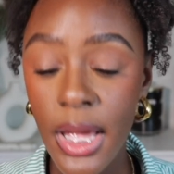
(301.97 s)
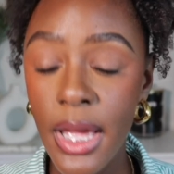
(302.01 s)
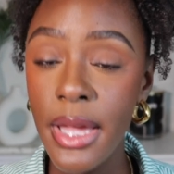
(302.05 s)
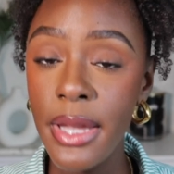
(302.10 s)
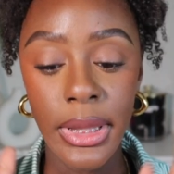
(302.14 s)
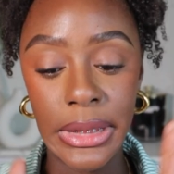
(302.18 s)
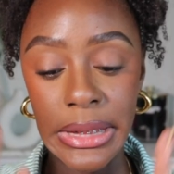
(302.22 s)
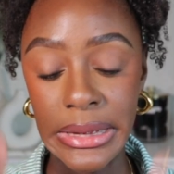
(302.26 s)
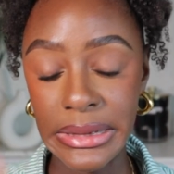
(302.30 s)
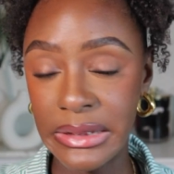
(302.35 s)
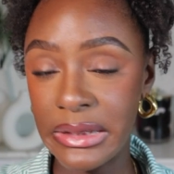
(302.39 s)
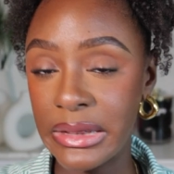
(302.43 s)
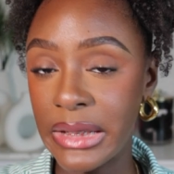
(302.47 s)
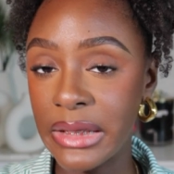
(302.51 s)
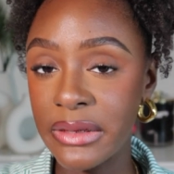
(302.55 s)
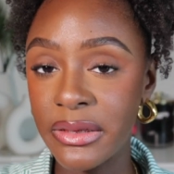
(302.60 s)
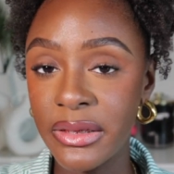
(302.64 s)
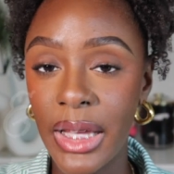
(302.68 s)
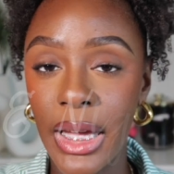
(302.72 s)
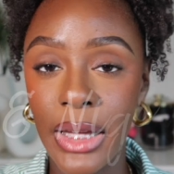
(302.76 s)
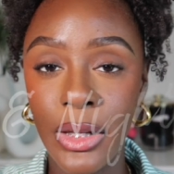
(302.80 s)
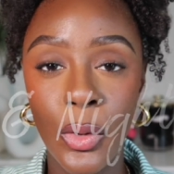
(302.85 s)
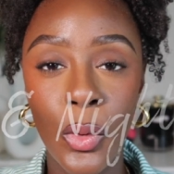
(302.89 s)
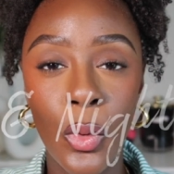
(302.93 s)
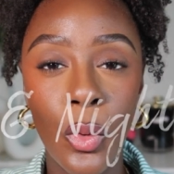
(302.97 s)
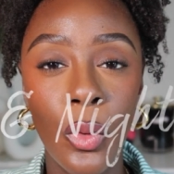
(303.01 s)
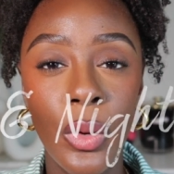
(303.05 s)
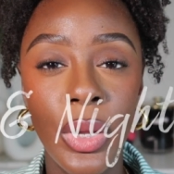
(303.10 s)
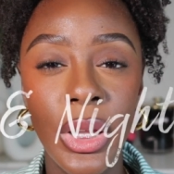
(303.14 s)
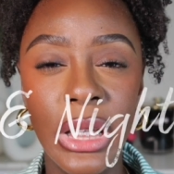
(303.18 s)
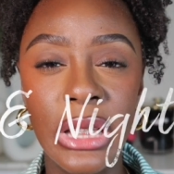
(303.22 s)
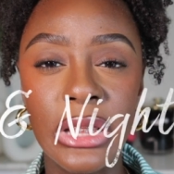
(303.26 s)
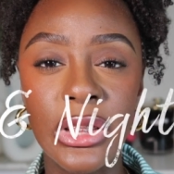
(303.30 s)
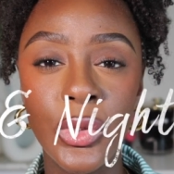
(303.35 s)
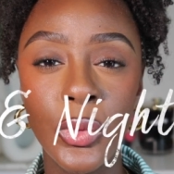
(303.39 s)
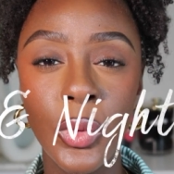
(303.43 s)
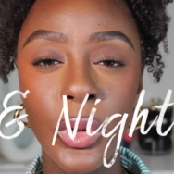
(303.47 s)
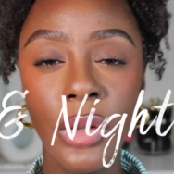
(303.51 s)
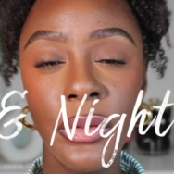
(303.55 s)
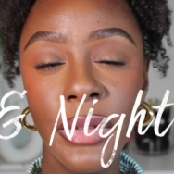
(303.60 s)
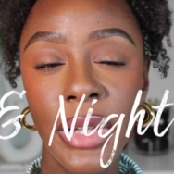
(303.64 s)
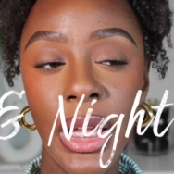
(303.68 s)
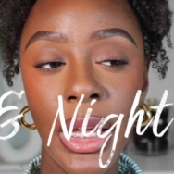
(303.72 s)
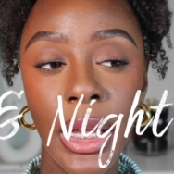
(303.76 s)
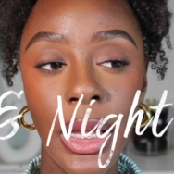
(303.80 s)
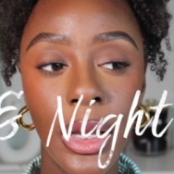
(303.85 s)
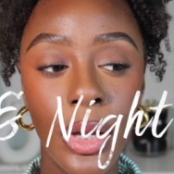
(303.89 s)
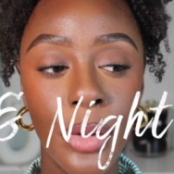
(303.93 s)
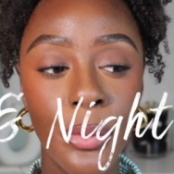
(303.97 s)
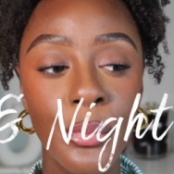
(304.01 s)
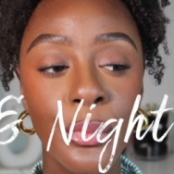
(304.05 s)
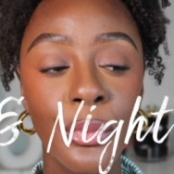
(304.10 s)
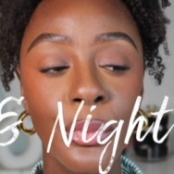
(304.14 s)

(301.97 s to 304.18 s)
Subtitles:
This next category is sort of like